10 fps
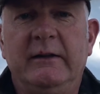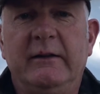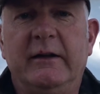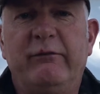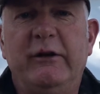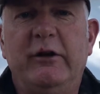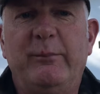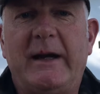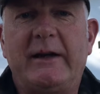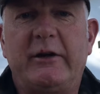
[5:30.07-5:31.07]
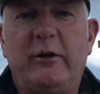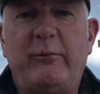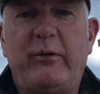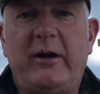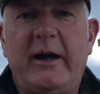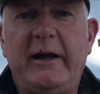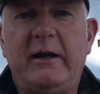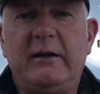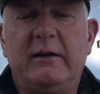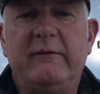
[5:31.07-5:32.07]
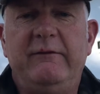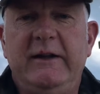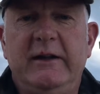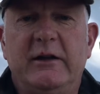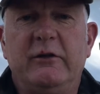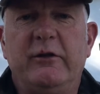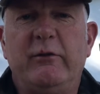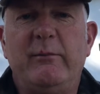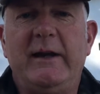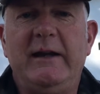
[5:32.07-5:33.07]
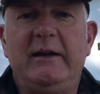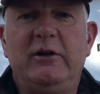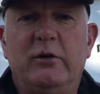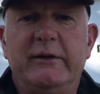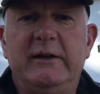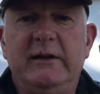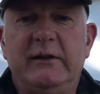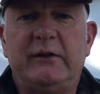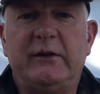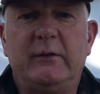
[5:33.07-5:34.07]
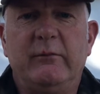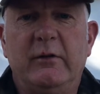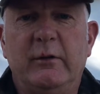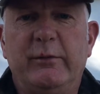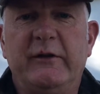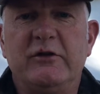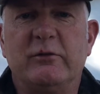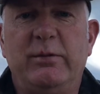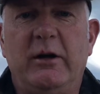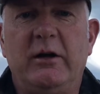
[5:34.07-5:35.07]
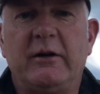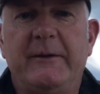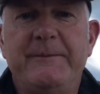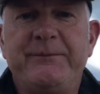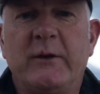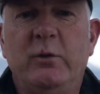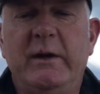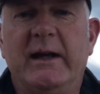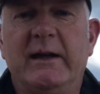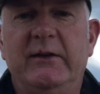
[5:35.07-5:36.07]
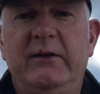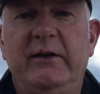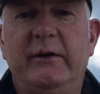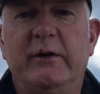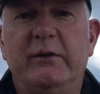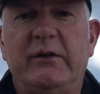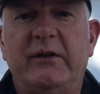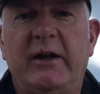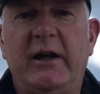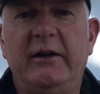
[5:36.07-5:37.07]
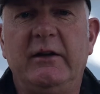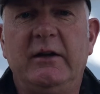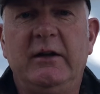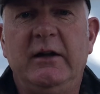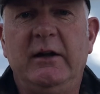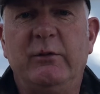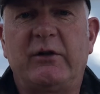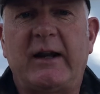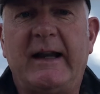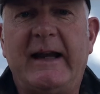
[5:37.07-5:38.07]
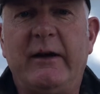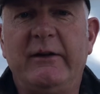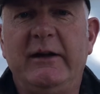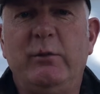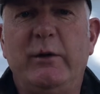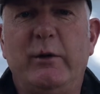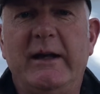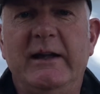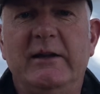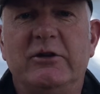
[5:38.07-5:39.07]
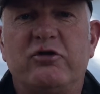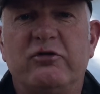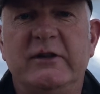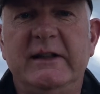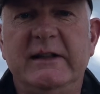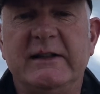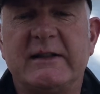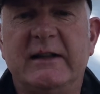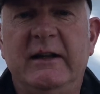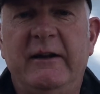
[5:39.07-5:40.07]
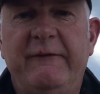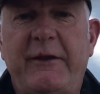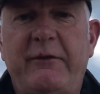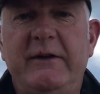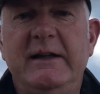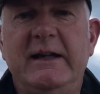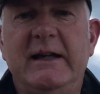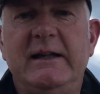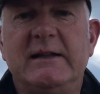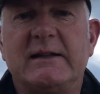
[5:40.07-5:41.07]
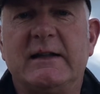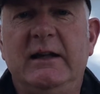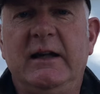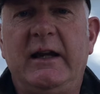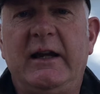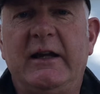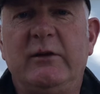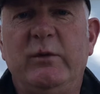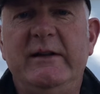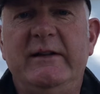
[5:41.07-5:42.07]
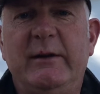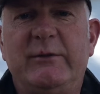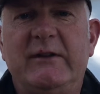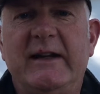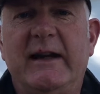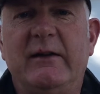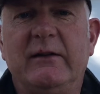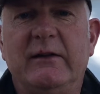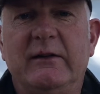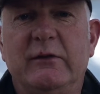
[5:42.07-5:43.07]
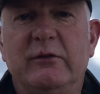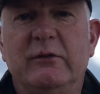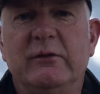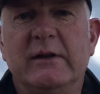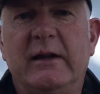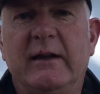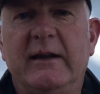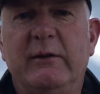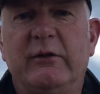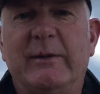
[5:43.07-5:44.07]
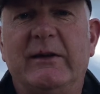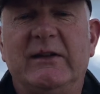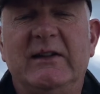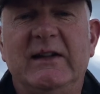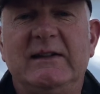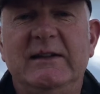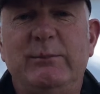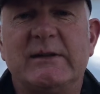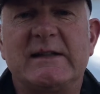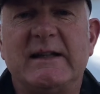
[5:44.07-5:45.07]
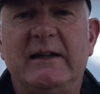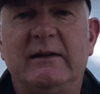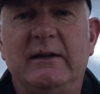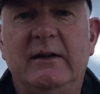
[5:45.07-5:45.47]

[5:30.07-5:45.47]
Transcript: Now, if we look back at our prior video that we made in Golden Ears uh, Provincial Park, we had zero sun, it was cloudy, we were in the trees for three days and we dipped down to I think it was about 60%